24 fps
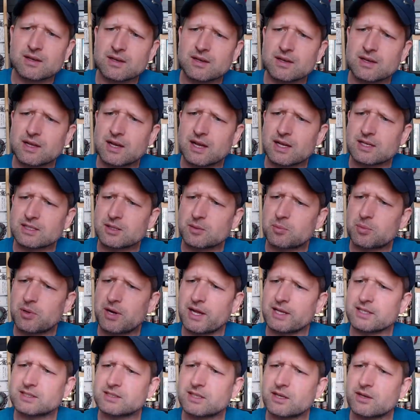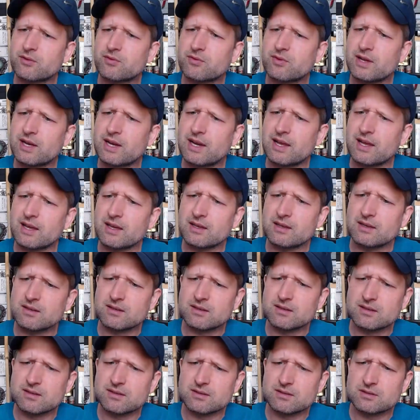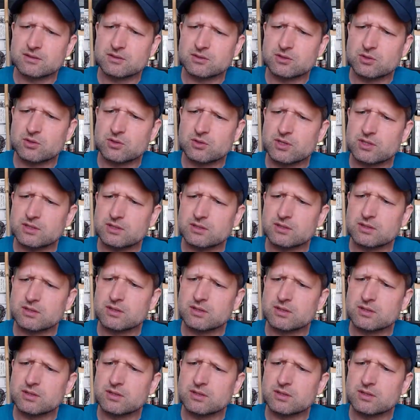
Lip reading: It has a plastic feeling to it.